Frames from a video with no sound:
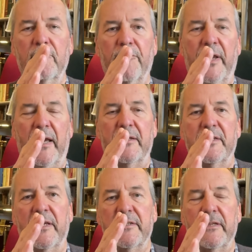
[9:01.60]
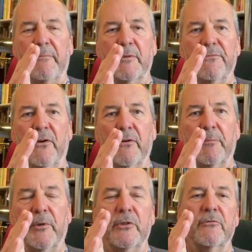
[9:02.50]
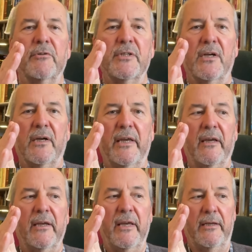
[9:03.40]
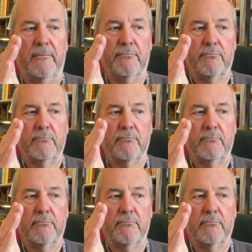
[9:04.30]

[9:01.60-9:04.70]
react against atmospheric pressure and suck ink in.